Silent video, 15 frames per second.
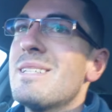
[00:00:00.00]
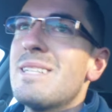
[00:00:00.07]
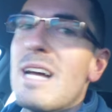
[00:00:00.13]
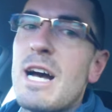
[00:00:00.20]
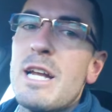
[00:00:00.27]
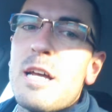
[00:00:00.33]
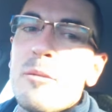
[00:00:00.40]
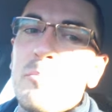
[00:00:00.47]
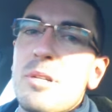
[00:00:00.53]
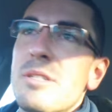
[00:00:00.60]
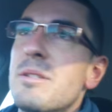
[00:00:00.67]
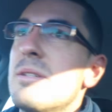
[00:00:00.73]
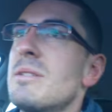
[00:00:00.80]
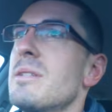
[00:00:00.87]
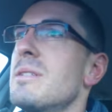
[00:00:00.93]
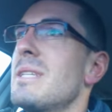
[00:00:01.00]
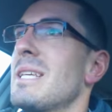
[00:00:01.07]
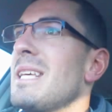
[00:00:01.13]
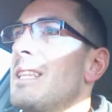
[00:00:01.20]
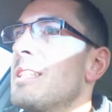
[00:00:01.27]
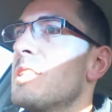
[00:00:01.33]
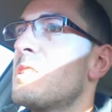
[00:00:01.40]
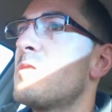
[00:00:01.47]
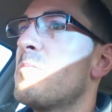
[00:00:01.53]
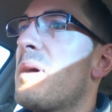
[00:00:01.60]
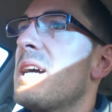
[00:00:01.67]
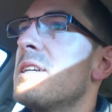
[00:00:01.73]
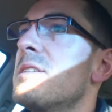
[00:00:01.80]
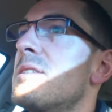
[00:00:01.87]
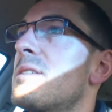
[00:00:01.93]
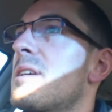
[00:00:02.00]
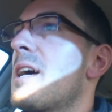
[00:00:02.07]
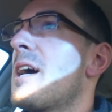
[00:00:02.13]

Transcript: startup businesses in this space.